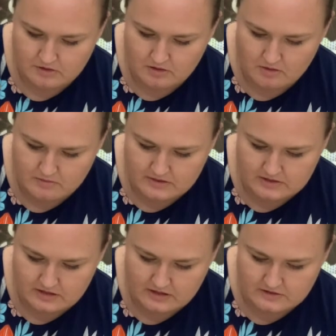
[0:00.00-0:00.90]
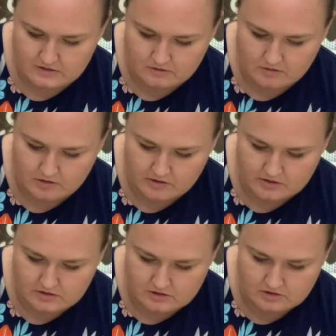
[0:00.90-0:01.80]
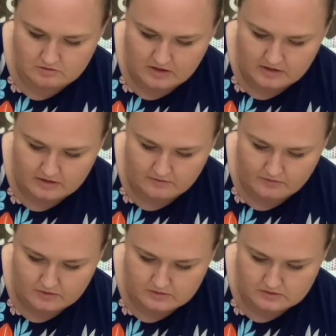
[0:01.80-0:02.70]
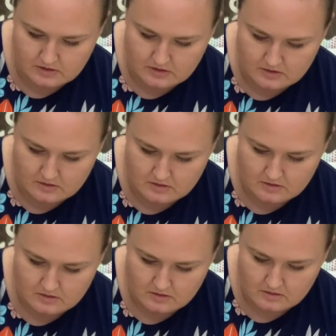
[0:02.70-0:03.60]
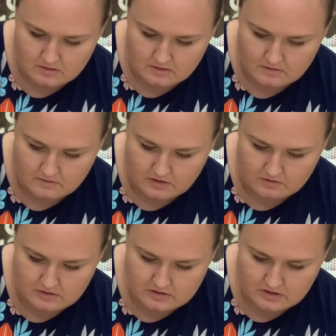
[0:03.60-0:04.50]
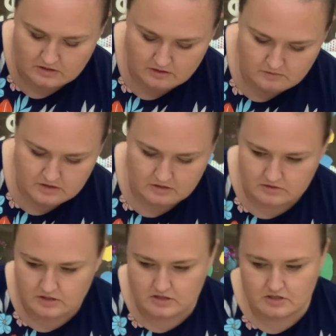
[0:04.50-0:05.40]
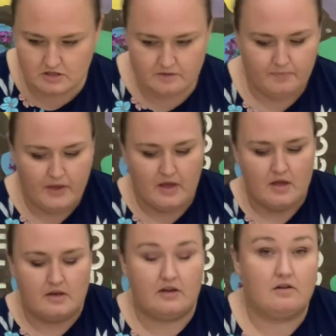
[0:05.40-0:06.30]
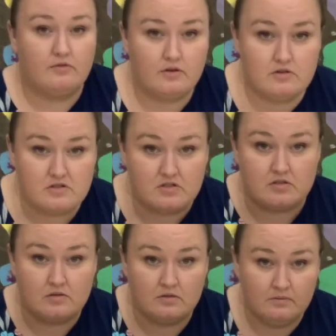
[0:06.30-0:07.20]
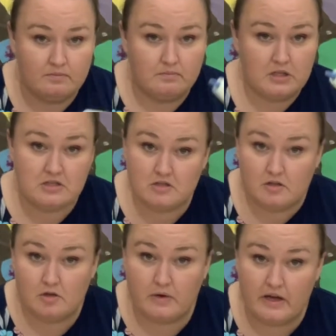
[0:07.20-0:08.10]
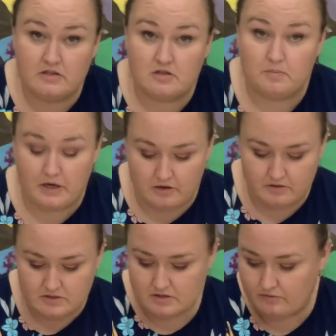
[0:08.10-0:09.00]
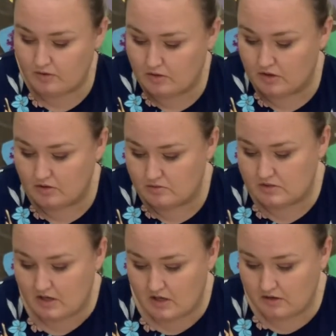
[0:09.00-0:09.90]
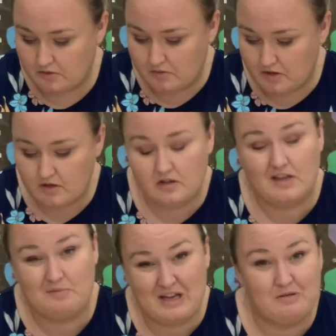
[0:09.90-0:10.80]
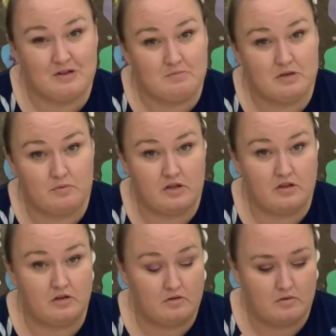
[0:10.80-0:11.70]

always takes the longest to dry, it feels like. Very gently without touching. Now, if you're a student, make sure you ask your parents if you can use a hot glue gun, and they might want to be with you.